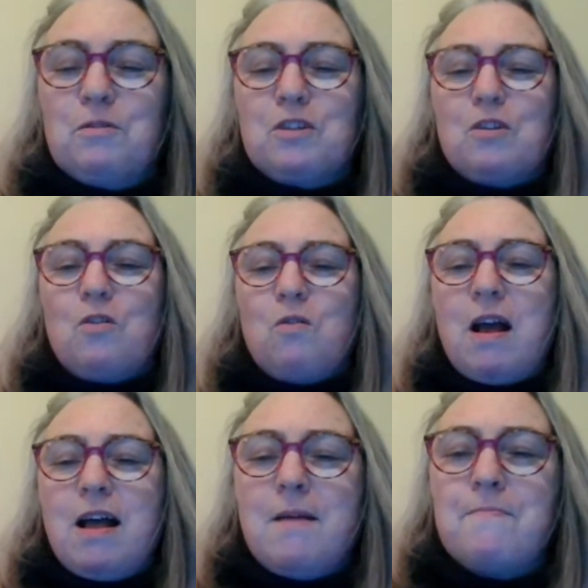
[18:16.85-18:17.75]
So
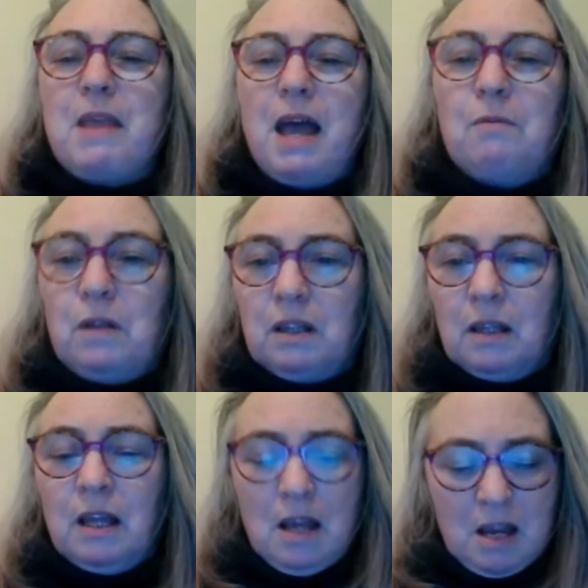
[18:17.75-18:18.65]
I will
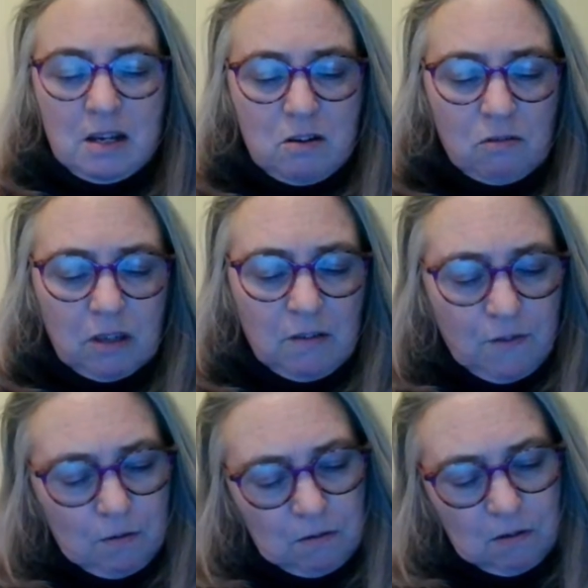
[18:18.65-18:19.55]
not give
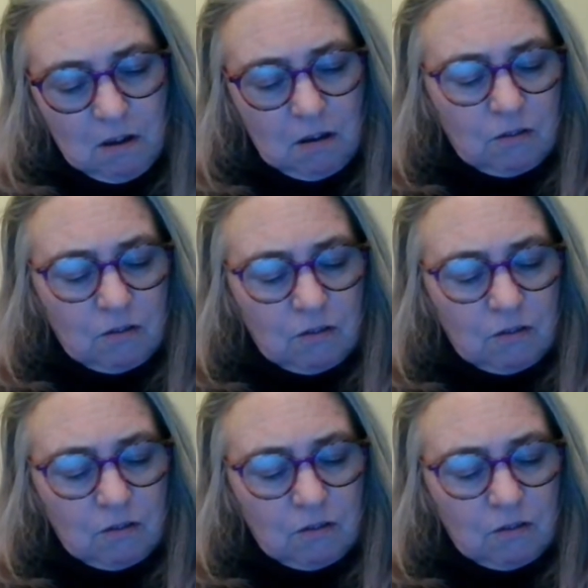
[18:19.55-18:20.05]
you a card,